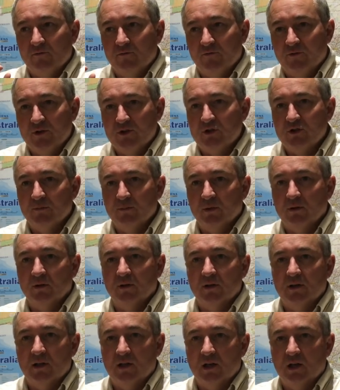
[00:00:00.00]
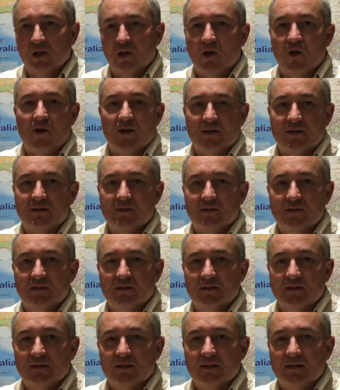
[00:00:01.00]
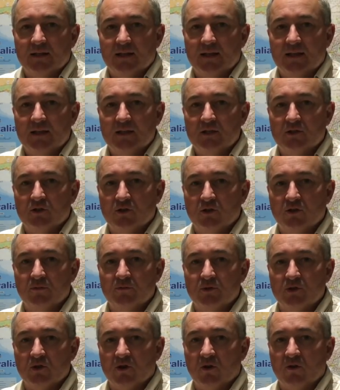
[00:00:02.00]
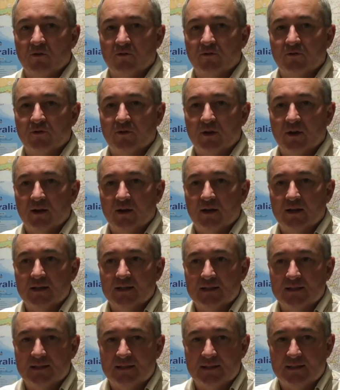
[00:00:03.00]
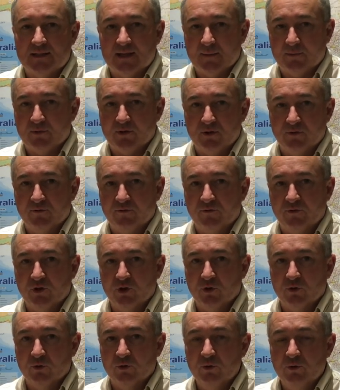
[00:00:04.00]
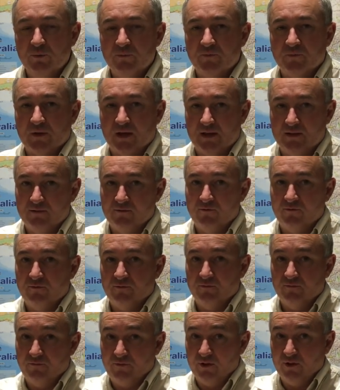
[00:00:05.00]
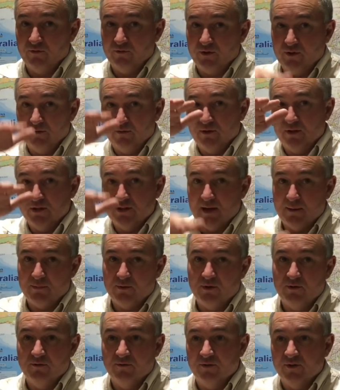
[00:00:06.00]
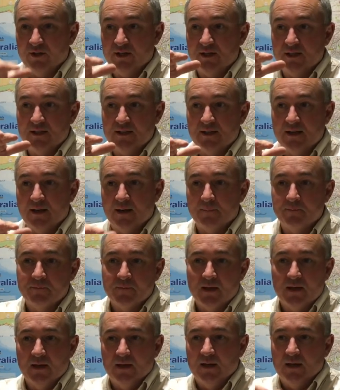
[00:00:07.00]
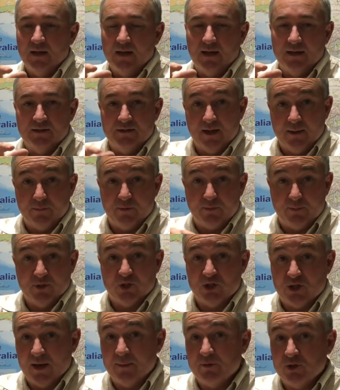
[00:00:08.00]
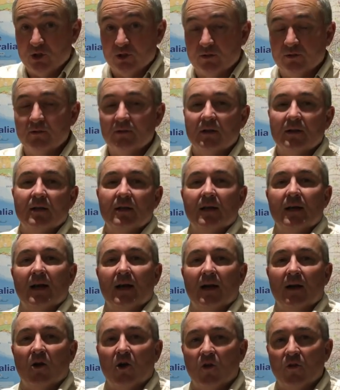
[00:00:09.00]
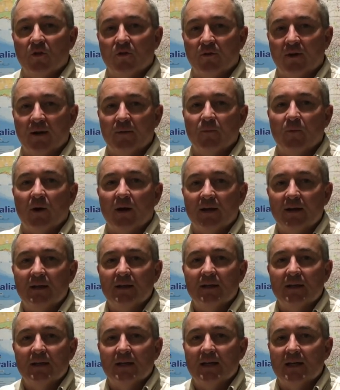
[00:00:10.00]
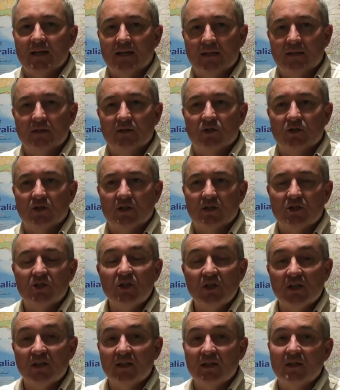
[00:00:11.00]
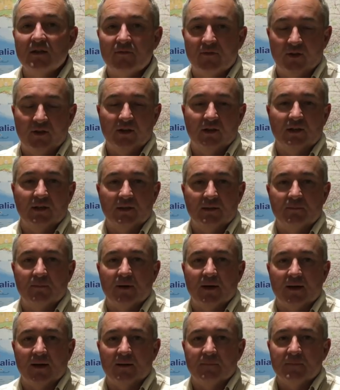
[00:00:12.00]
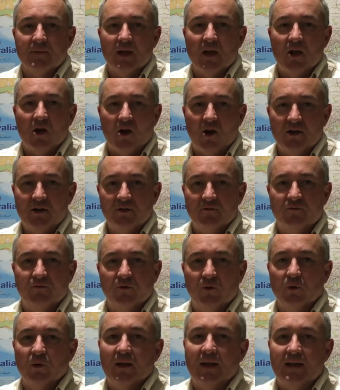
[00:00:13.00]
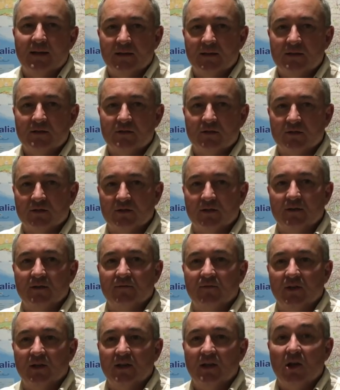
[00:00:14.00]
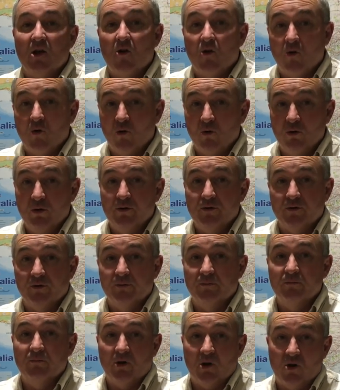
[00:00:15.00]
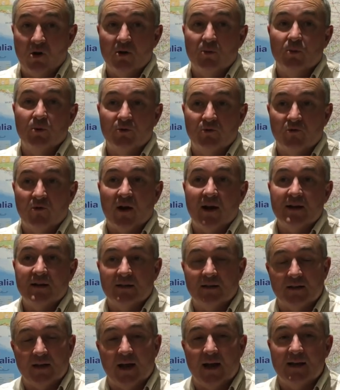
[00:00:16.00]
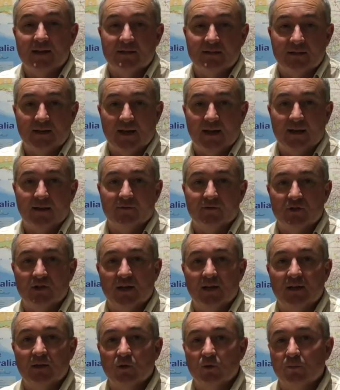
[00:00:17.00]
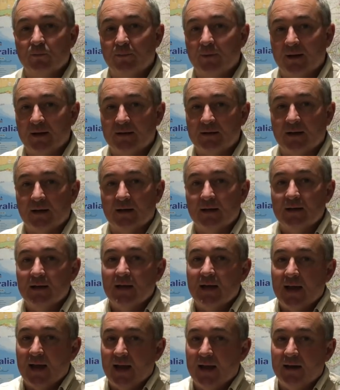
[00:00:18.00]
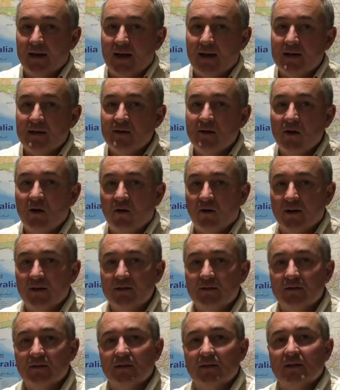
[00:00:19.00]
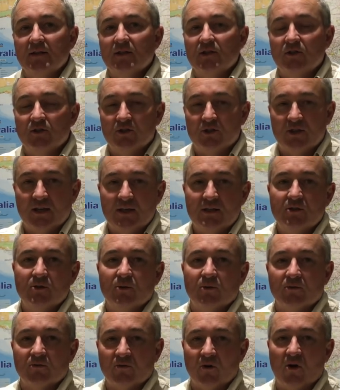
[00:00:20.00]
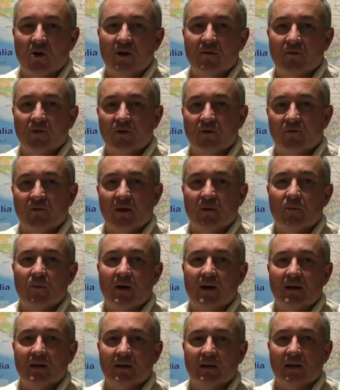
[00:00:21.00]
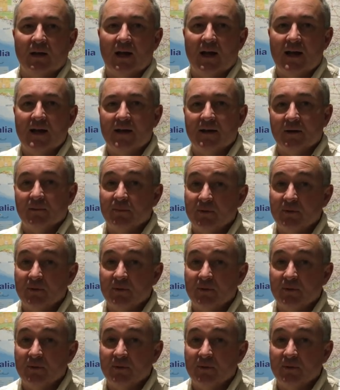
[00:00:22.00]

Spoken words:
visible light in terms of depth of view and the depth of the depth perception on the runway is significantly better. I did 4 landings this evening. All of them I would rate at 8 out of 10 or better. And at night, you tend to arrive on the runway a little harder,